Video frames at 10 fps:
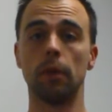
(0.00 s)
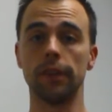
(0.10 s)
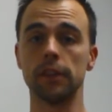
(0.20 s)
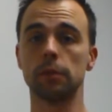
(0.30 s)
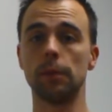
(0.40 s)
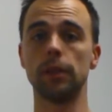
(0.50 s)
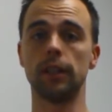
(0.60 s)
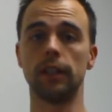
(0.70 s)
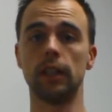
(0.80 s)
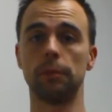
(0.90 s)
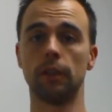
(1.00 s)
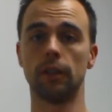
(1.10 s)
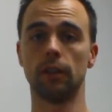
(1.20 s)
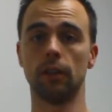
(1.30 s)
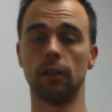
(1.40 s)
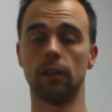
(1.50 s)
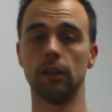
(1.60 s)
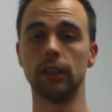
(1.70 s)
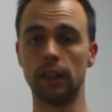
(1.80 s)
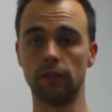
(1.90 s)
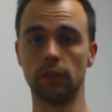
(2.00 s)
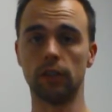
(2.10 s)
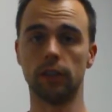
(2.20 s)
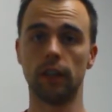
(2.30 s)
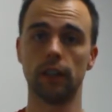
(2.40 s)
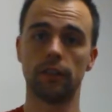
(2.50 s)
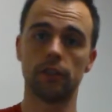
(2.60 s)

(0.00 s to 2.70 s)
but this way we can keep it level, right?